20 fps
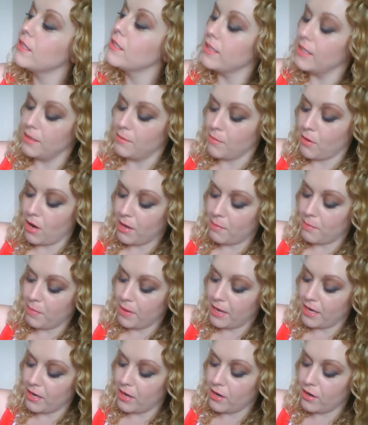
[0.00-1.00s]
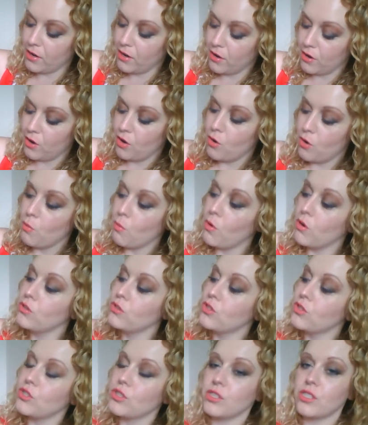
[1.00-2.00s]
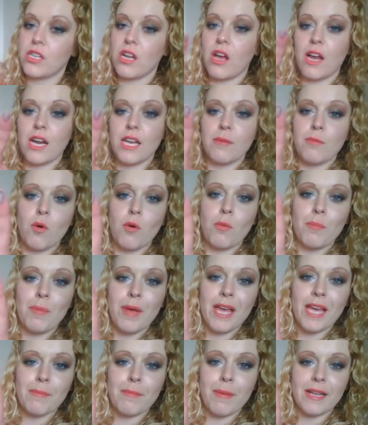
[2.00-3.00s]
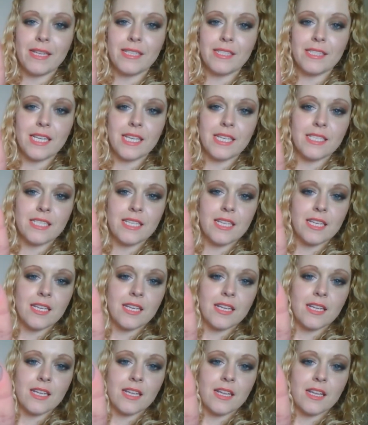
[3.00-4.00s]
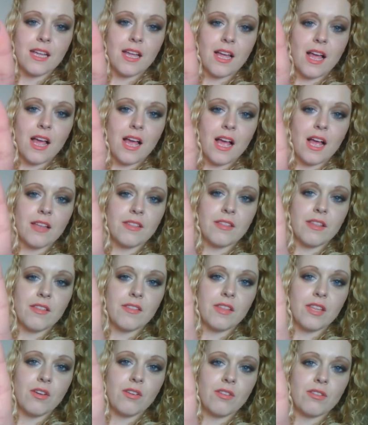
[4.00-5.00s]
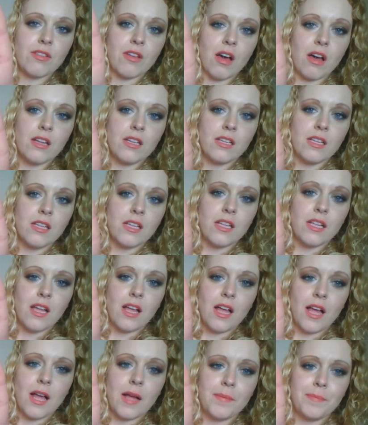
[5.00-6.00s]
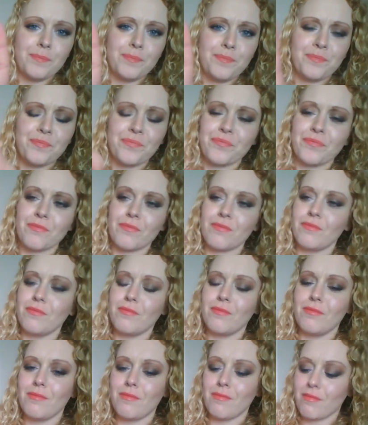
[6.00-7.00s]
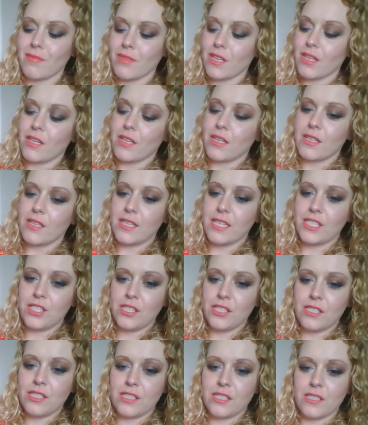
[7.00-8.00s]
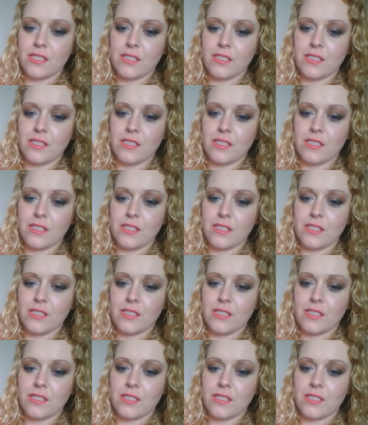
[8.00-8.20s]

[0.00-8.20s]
in my opinion. One's just slightly more pigmented than the other. They're just,